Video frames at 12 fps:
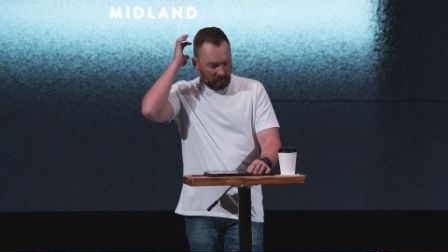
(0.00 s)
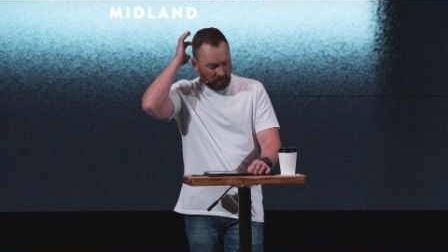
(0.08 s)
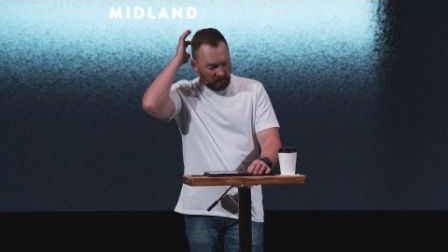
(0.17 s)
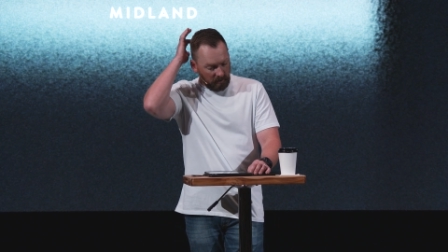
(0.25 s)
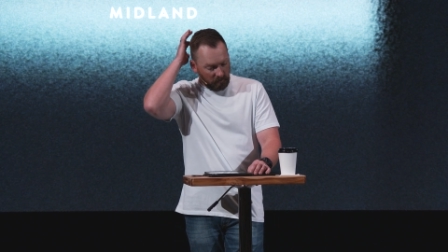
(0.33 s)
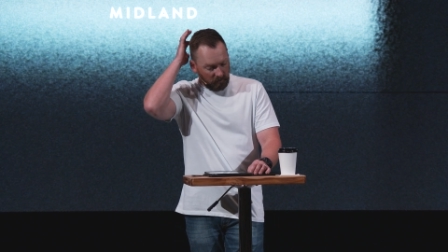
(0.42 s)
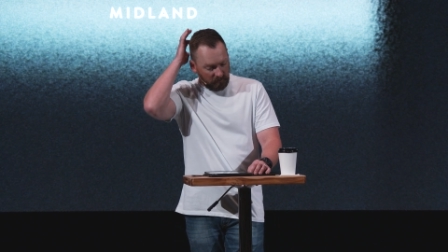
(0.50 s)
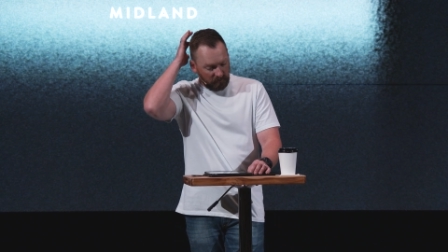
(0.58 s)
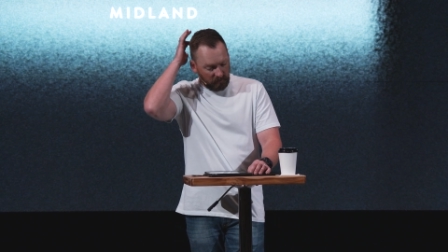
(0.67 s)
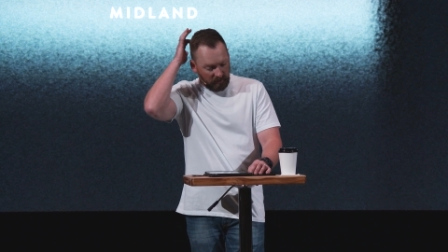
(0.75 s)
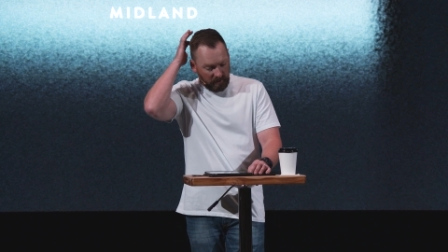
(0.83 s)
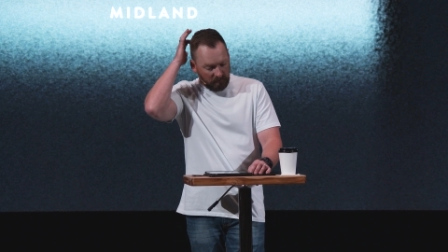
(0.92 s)
God will
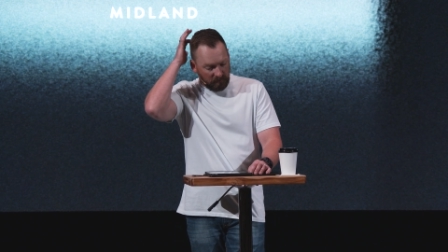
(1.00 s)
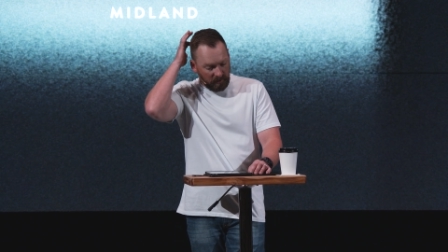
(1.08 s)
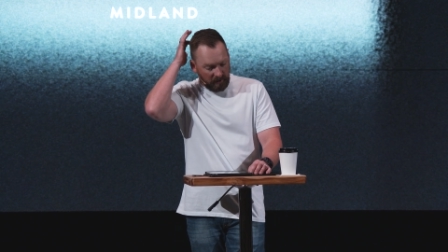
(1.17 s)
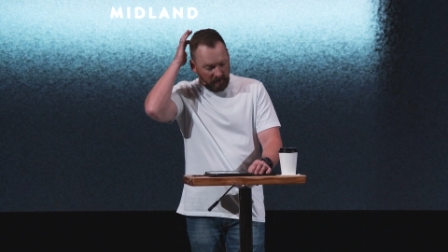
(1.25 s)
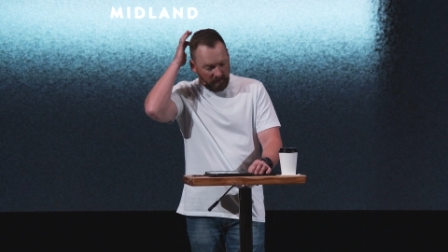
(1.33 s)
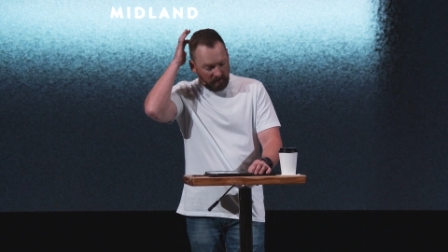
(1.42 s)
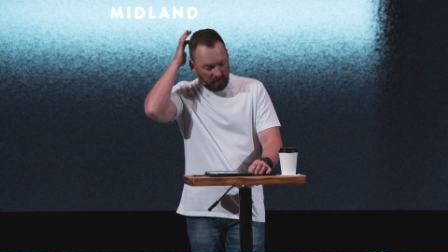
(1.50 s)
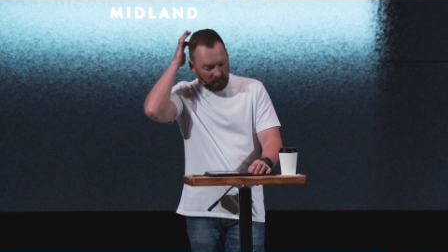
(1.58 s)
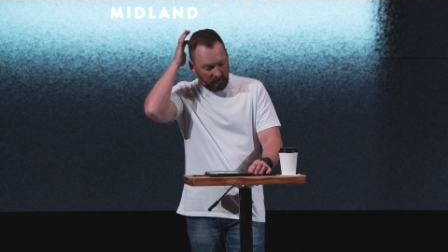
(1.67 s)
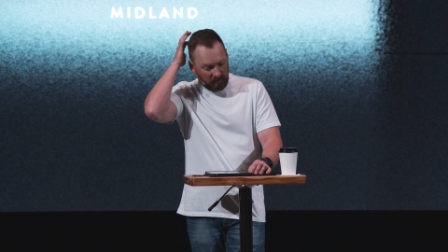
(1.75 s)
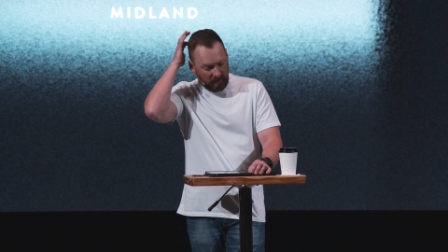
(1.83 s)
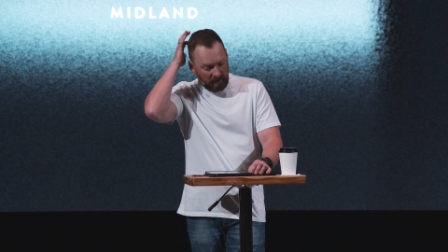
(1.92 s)
fill every area of
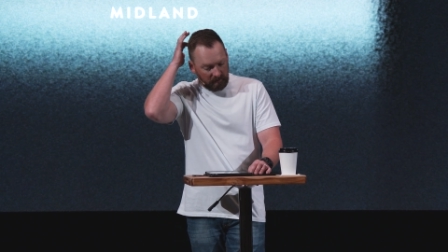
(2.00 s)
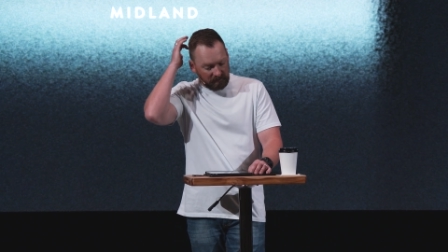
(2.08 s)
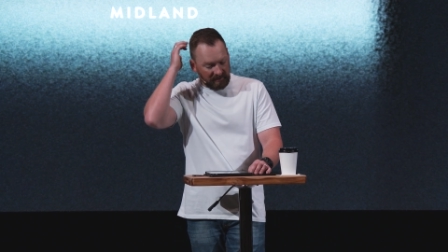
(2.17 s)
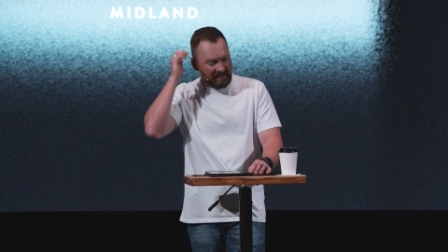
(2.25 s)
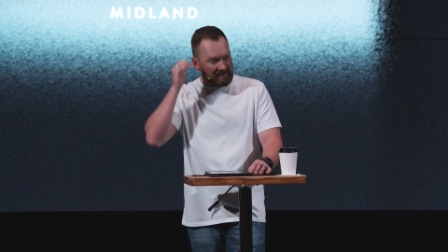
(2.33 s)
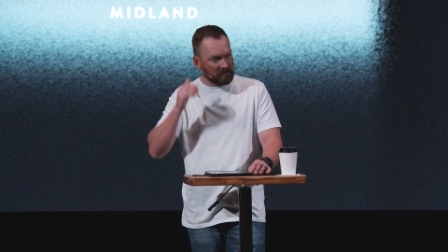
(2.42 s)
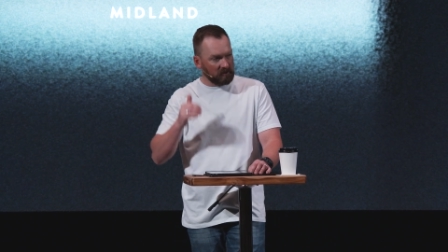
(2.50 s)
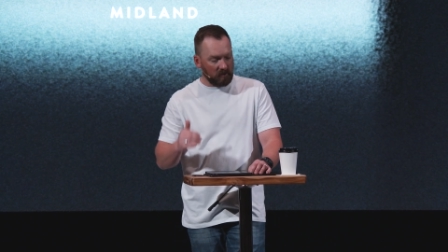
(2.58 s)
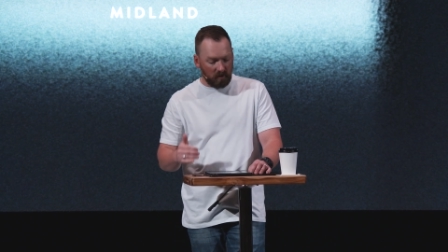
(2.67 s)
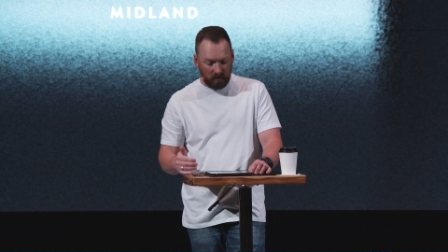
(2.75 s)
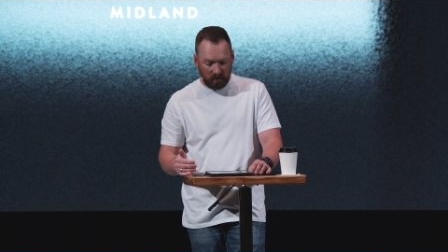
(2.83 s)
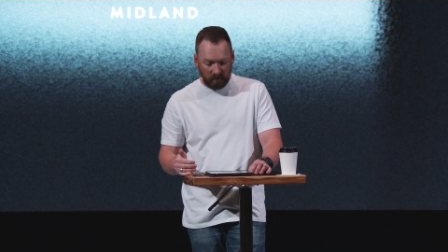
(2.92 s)
our lives as
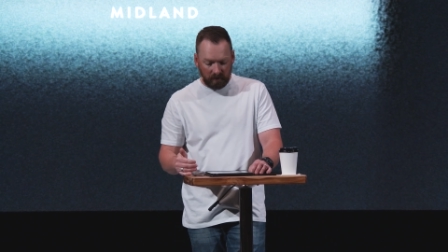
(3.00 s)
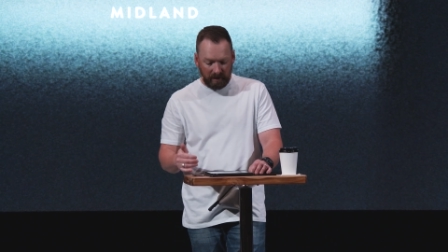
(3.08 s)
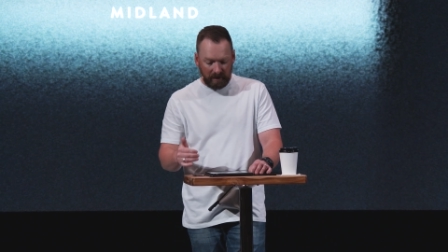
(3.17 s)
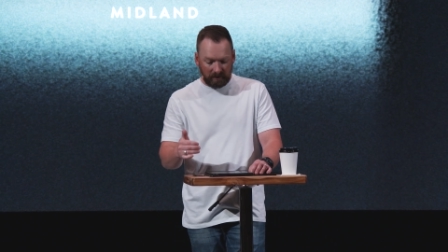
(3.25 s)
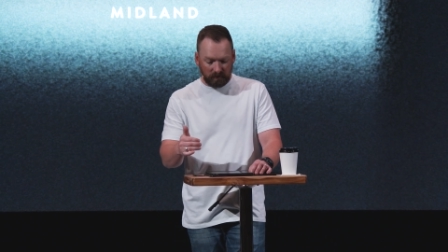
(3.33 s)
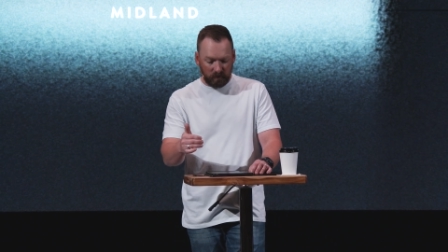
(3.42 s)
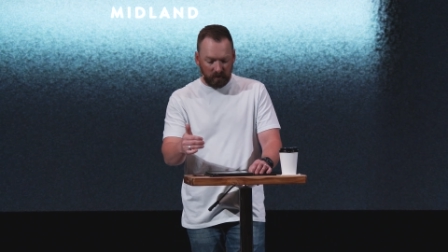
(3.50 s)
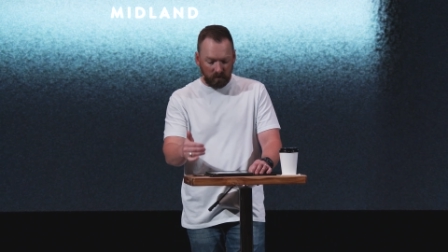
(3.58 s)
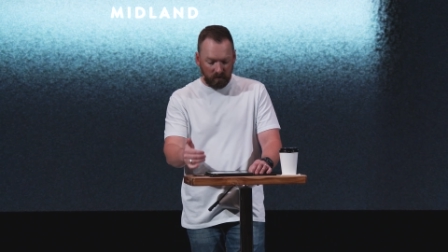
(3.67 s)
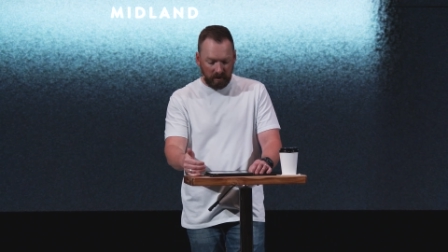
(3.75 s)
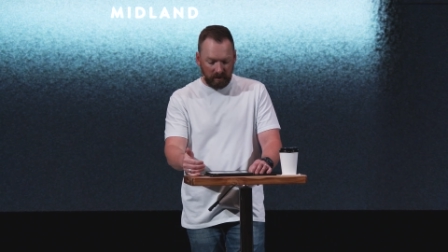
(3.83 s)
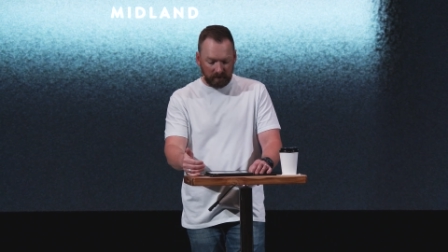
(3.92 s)
long as we
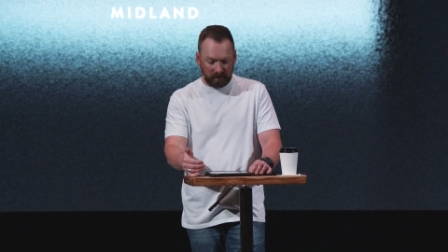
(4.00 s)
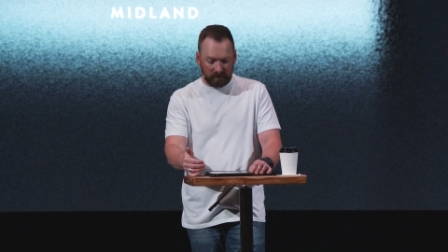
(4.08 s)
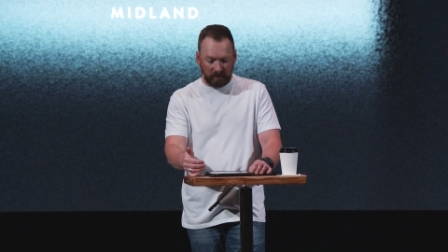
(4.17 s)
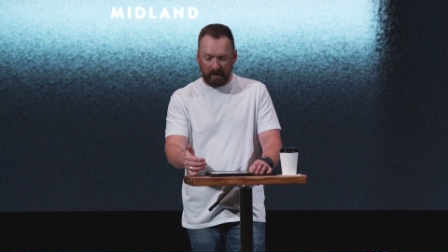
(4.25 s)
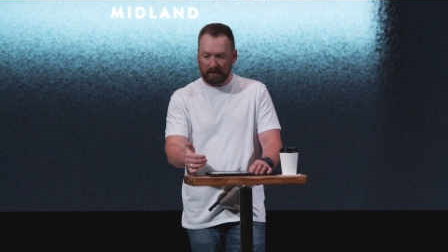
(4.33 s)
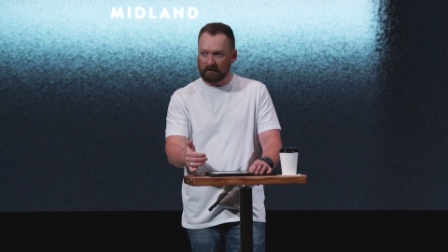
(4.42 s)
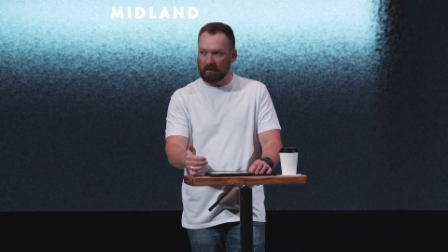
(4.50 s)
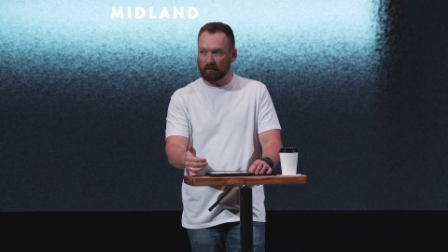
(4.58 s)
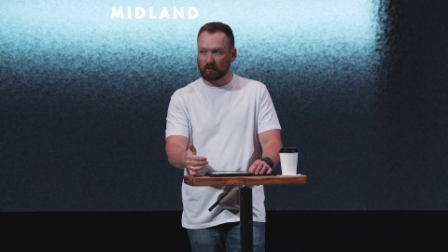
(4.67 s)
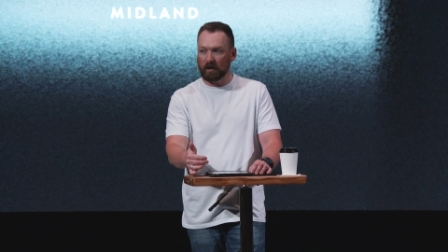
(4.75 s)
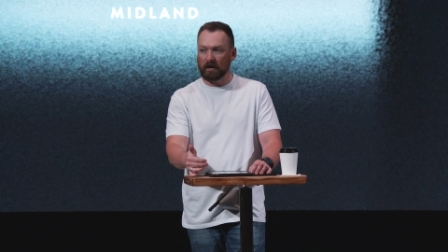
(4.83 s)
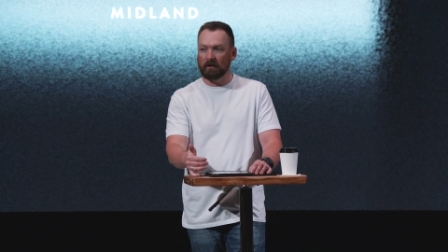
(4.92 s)
rest and
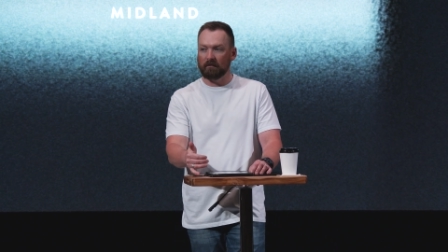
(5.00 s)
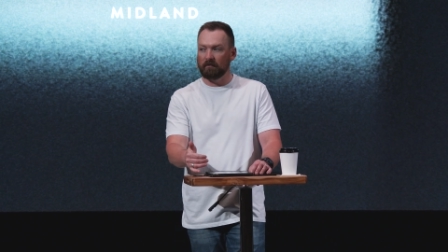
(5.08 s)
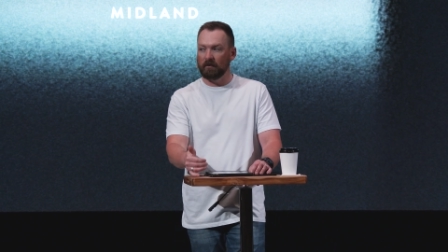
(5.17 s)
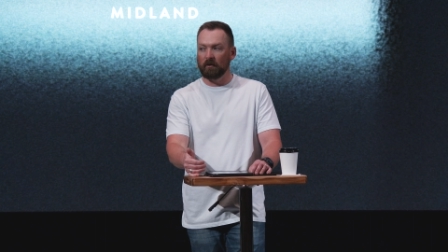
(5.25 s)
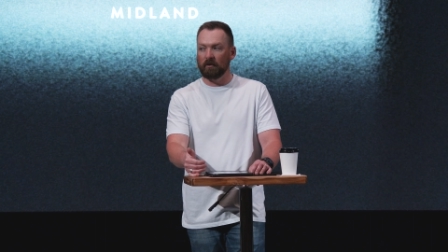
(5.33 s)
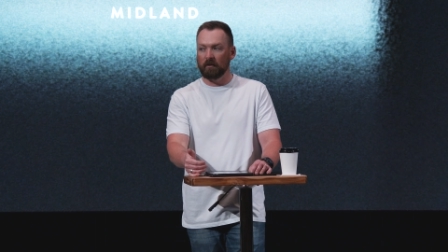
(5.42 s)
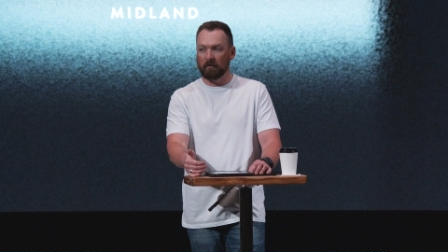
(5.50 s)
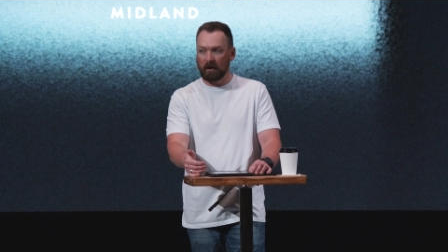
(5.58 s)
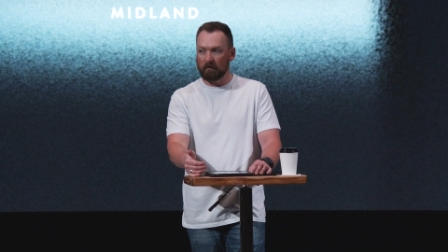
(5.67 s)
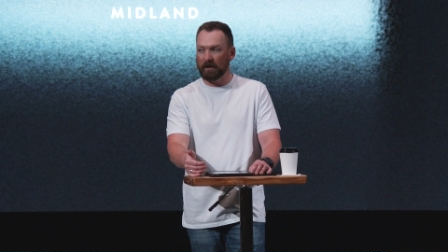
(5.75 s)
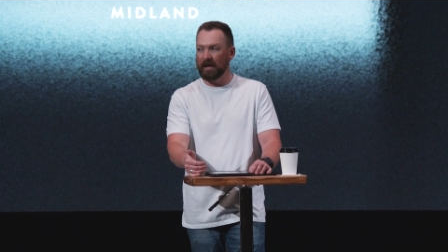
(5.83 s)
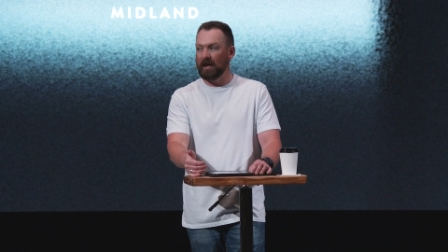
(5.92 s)
stop trying to fill them
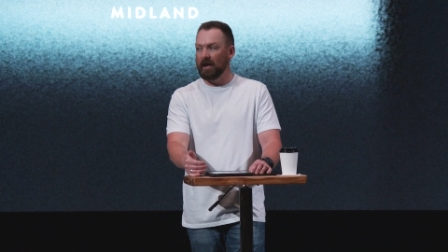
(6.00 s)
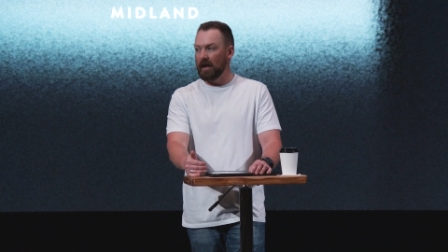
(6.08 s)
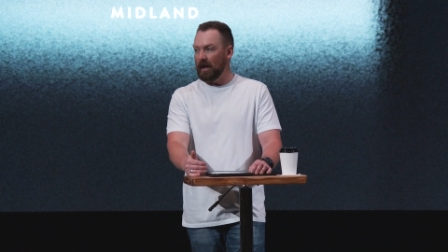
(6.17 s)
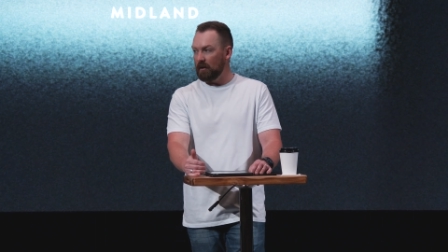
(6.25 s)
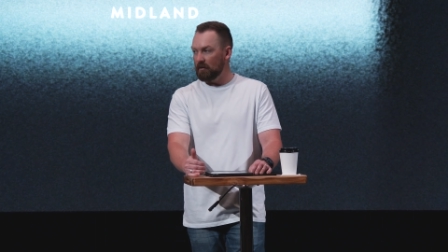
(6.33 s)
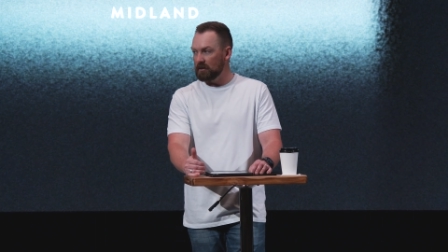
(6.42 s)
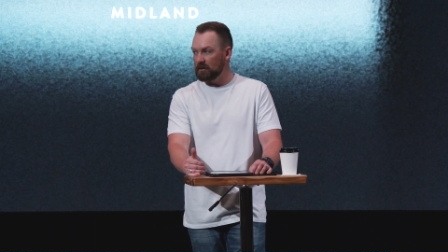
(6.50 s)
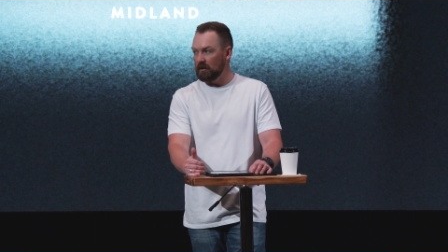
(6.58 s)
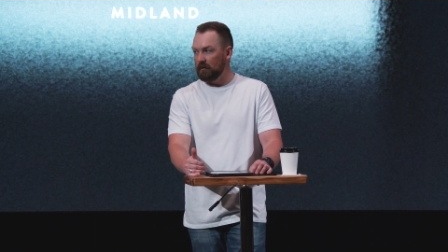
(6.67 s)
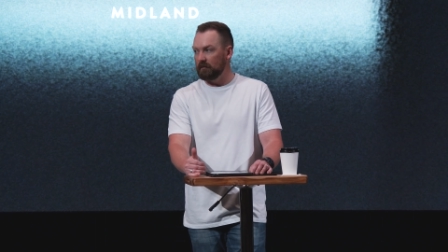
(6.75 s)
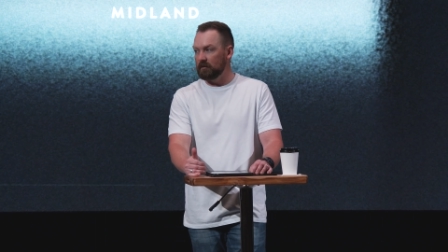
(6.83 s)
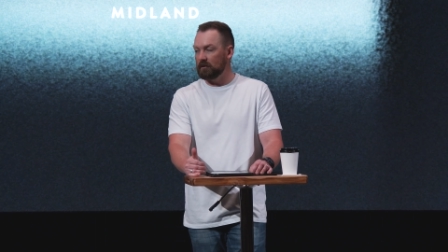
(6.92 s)
up
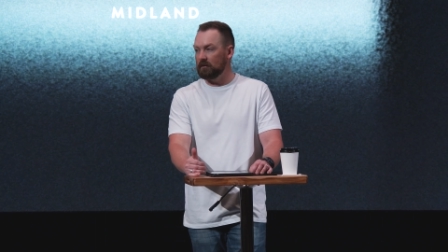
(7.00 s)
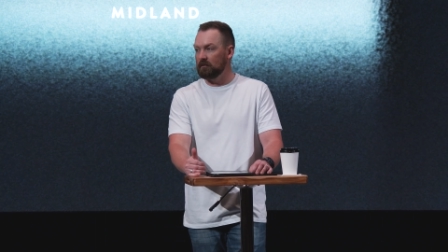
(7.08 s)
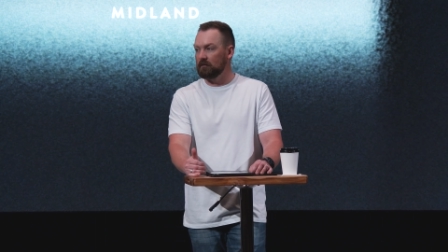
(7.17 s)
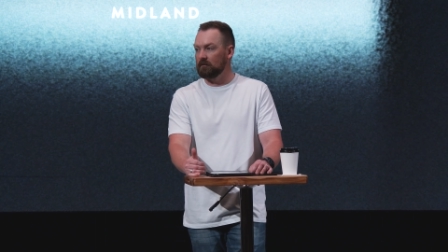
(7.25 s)
ourselves.